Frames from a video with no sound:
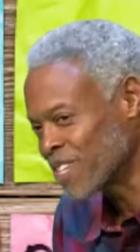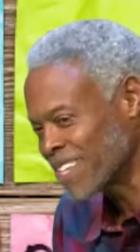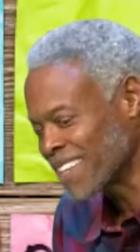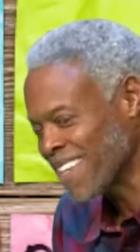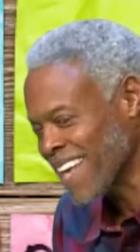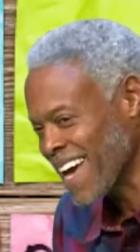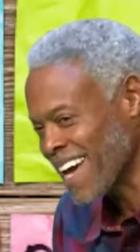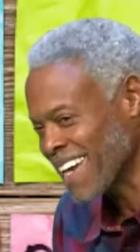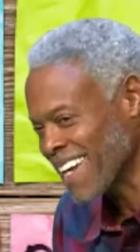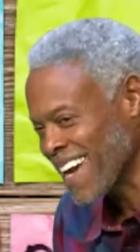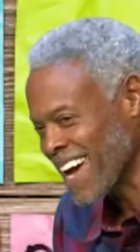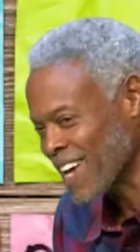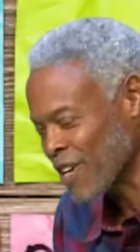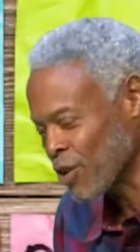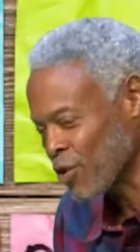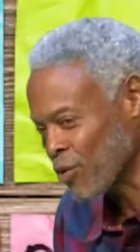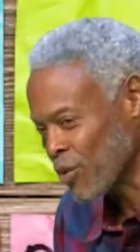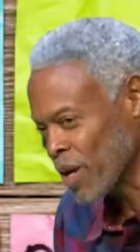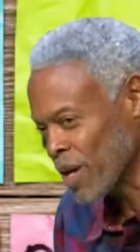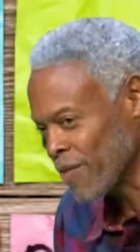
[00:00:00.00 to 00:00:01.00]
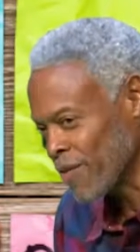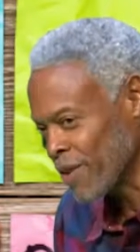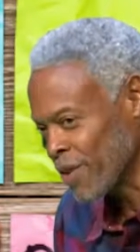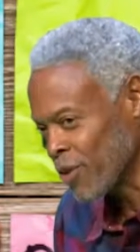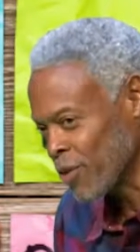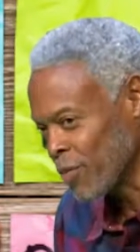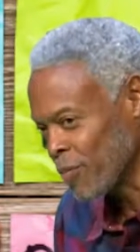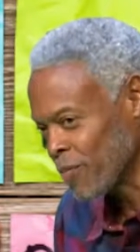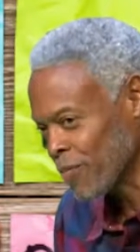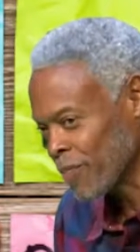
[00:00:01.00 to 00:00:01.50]
that kind of revenue.
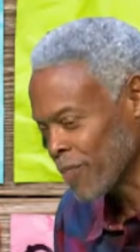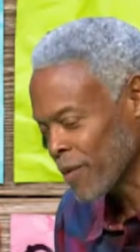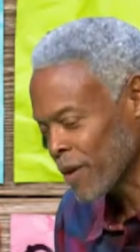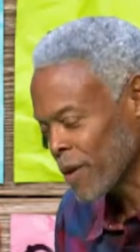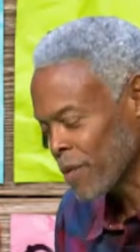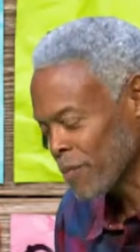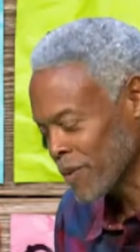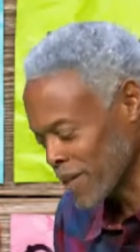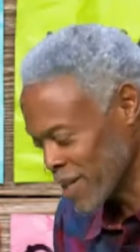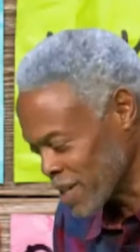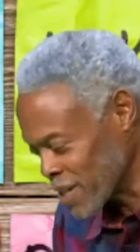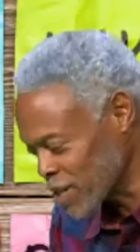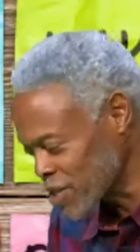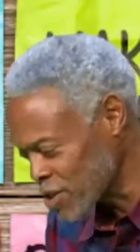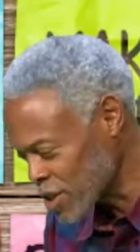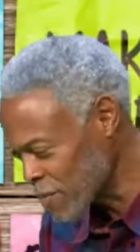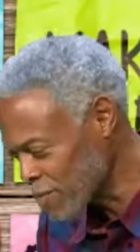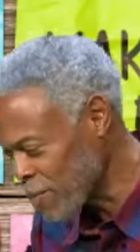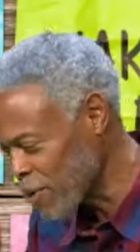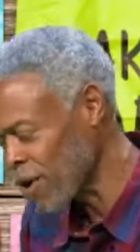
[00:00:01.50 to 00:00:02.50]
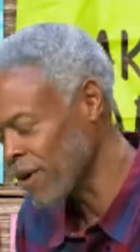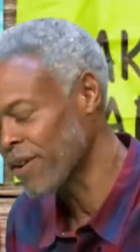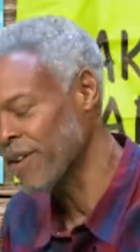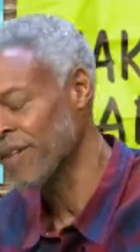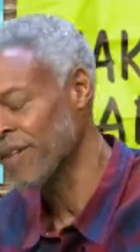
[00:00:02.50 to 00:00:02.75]
But this is the part of the